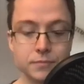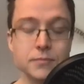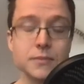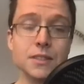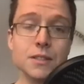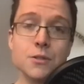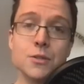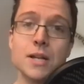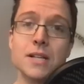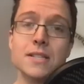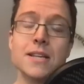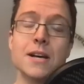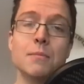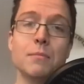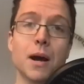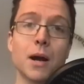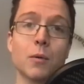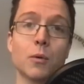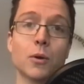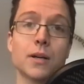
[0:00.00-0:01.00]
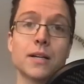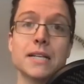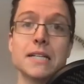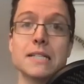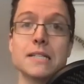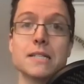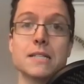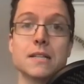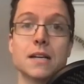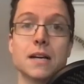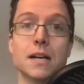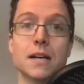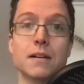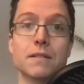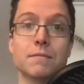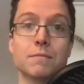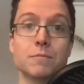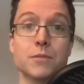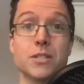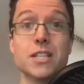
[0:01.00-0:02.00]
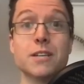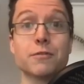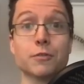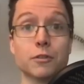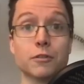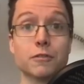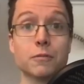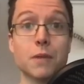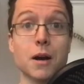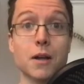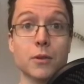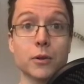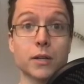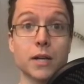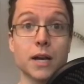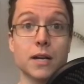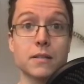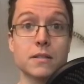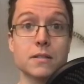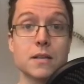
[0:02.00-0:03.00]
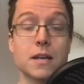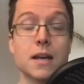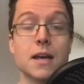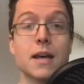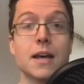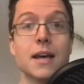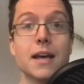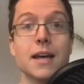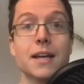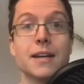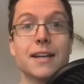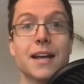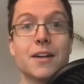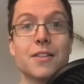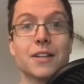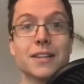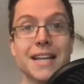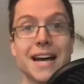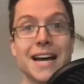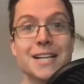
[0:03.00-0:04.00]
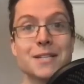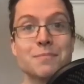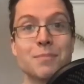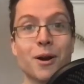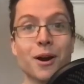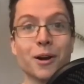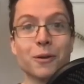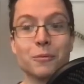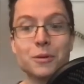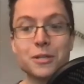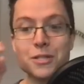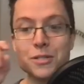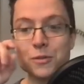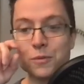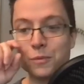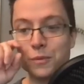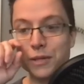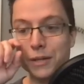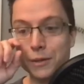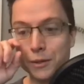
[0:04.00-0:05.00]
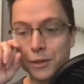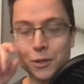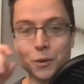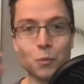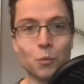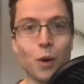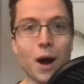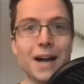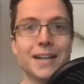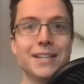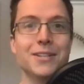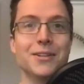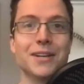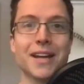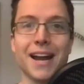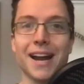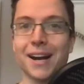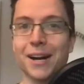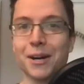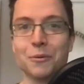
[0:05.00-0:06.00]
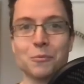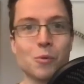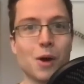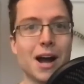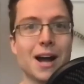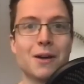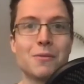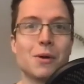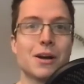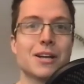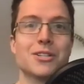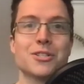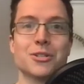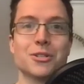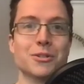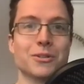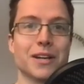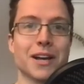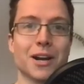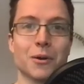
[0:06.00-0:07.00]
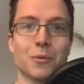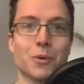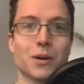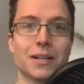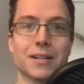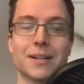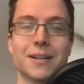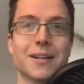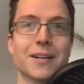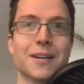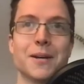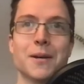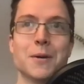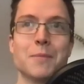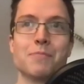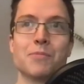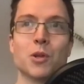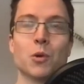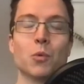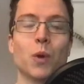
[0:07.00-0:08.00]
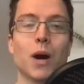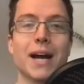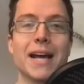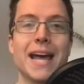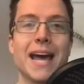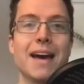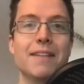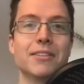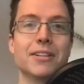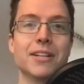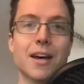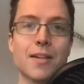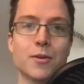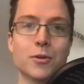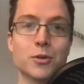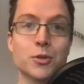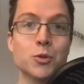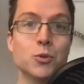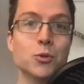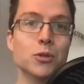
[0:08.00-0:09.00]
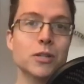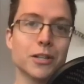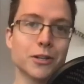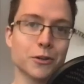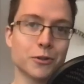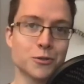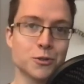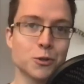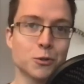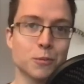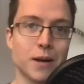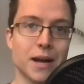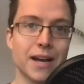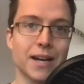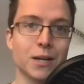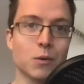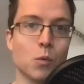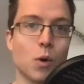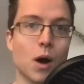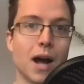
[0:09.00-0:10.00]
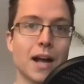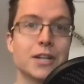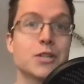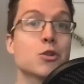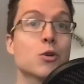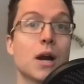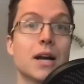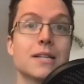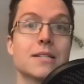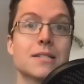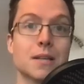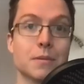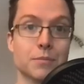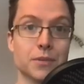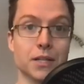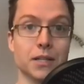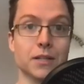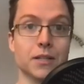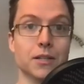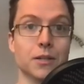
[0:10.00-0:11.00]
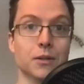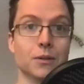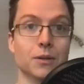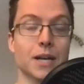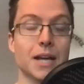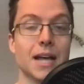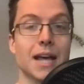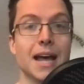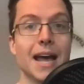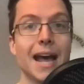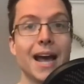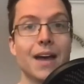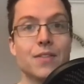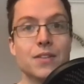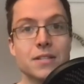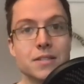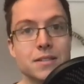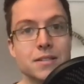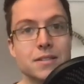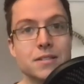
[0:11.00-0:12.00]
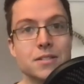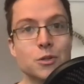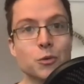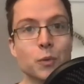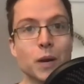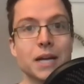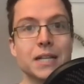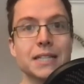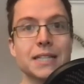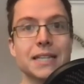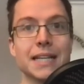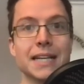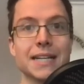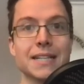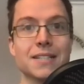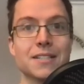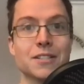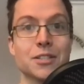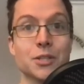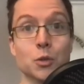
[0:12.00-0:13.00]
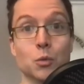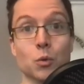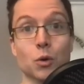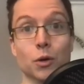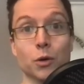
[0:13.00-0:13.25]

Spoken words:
So that's how my work is different from other kinds. Now, the last part, which is, why do you care? Why should you care? What Why have another tool in your tool bag? Why try something new? And this is directly linked to the word